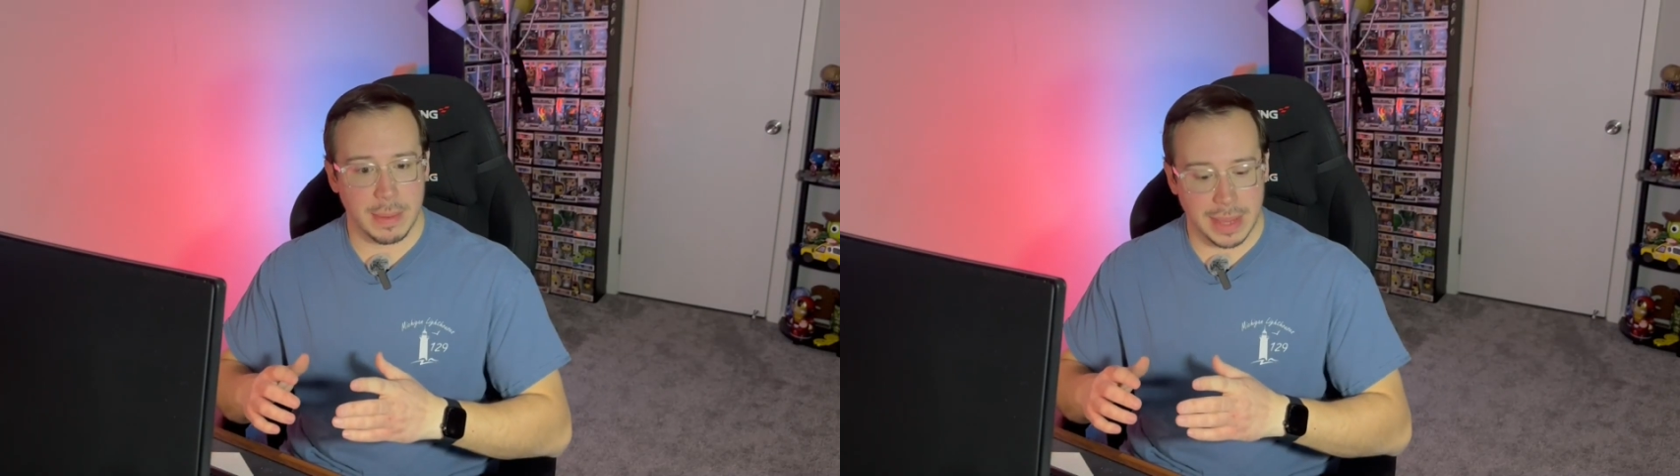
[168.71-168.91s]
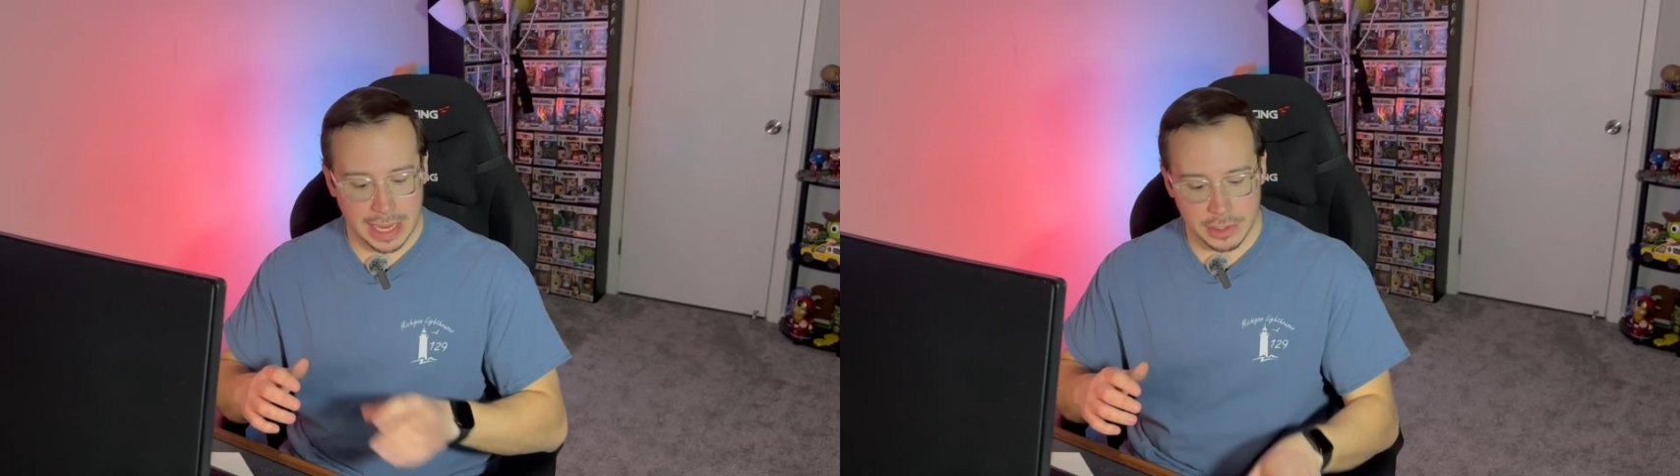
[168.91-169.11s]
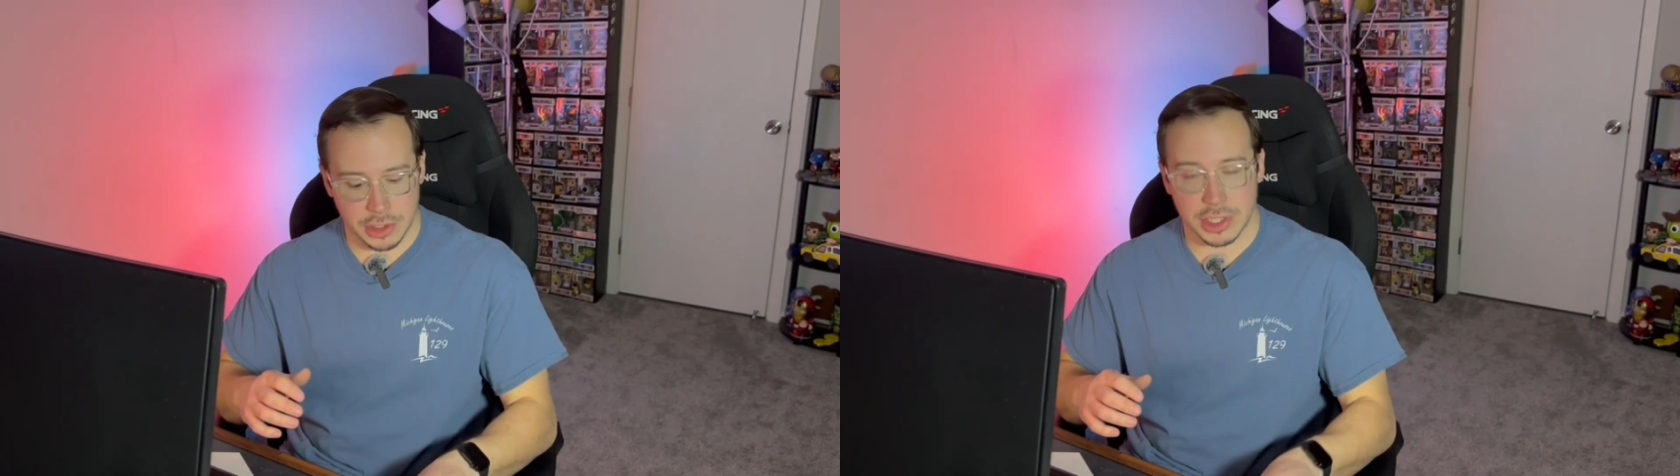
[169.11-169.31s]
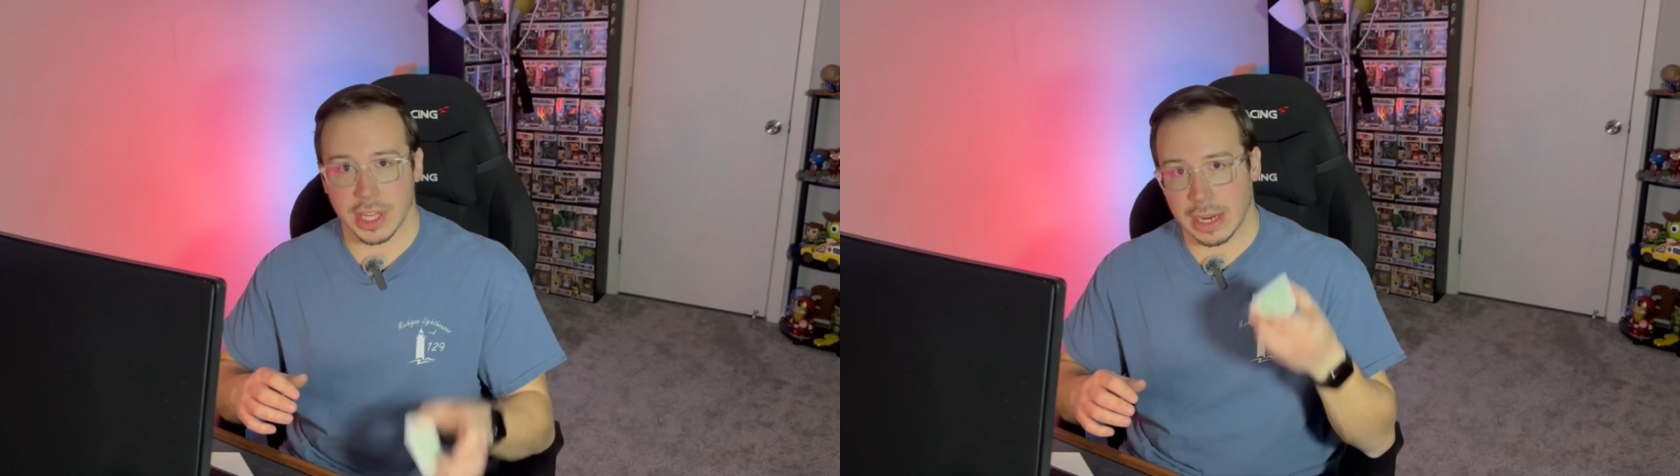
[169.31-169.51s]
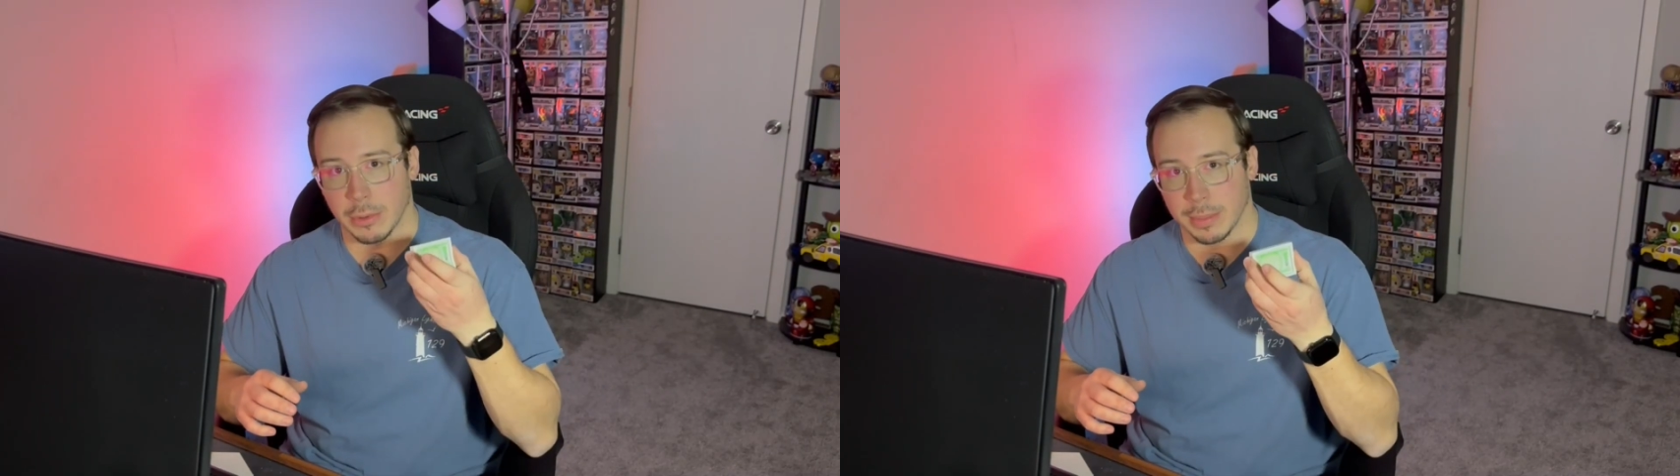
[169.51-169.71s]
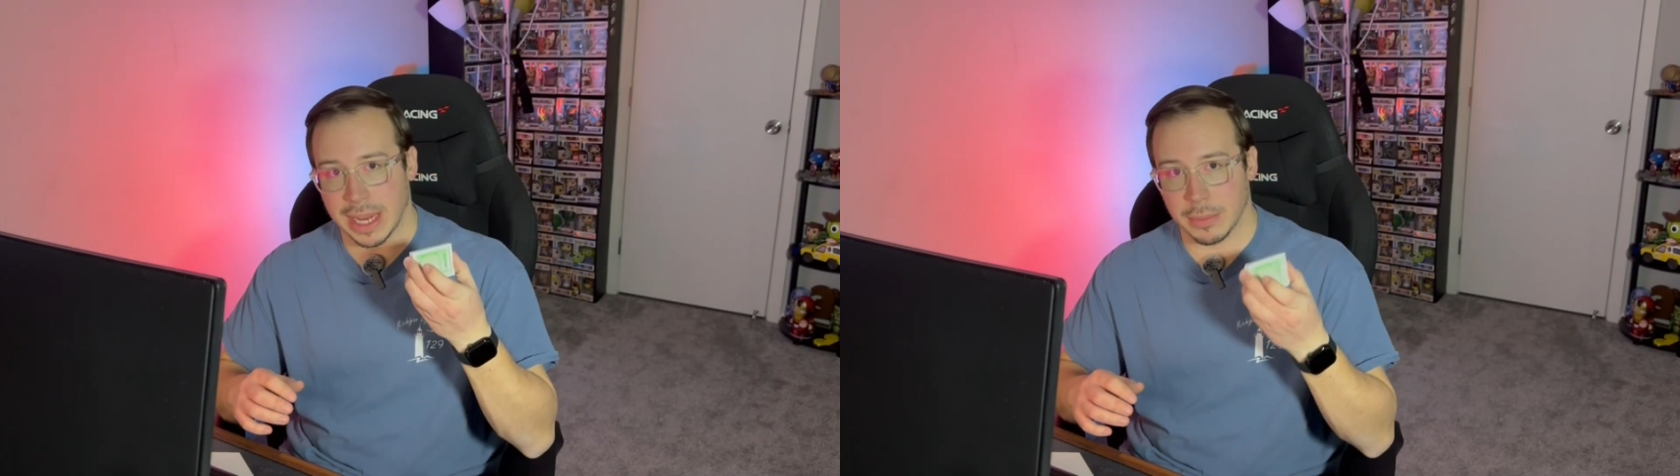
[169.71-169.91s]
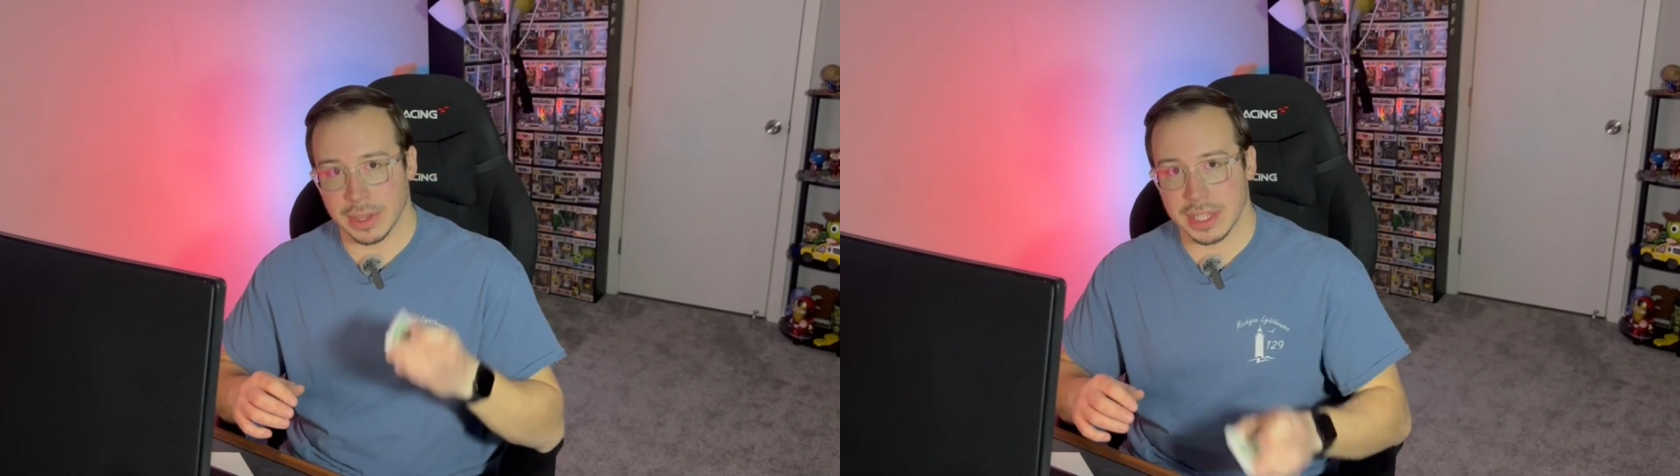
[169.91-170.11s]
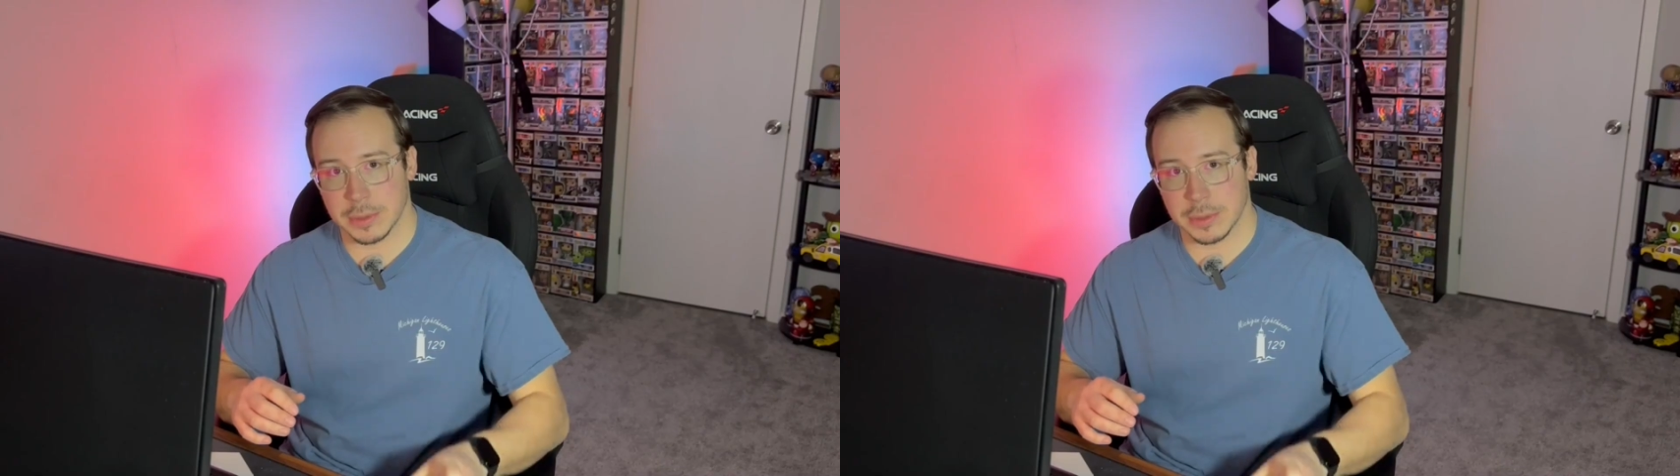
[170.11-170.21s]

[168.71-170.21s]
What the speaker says: made, just like were made with this